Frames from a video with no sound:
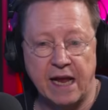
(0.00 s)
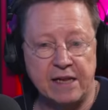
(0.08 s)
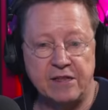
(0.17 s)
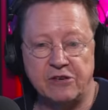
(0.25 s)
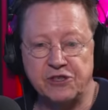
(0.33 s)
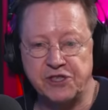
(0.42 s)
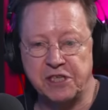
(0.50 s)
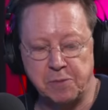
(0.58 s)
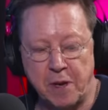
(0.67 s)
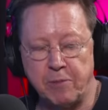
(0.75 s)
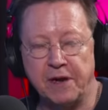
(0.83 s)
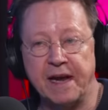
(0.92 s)
and there are six
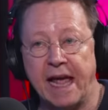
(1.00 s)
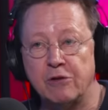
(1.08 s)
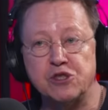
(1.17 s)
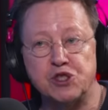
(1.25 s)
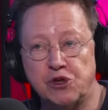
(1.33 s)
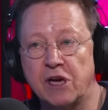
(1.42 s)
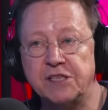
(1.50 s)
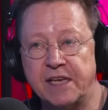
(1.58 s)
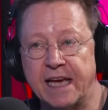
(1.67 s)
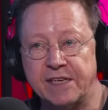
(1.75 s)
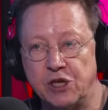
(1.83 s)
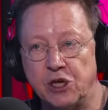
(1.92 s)
people in a house trying to
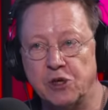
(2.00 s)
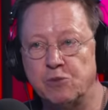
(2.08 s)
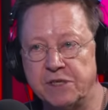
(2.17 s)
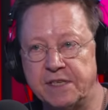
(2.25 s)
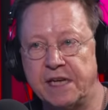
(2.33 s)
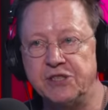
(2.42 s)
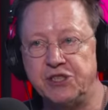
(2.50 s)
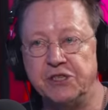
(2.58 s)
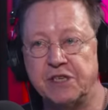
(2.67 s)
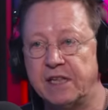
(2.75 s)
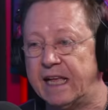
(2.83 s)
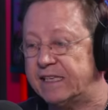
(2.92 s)
get on with
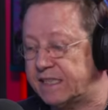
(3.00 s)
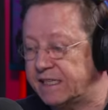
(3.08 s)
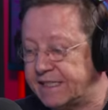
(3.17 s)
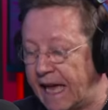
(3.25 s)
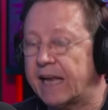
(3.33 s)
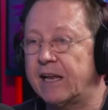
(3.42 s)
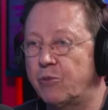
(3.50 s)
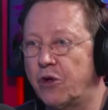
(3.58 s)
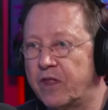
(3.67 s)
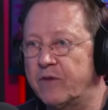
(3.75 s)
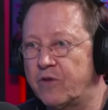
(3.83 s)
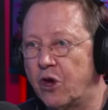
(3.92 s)
tensions. And that's exactly
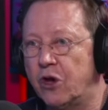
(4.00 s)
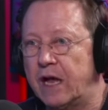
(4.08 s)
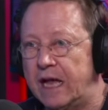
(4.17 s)
what they've got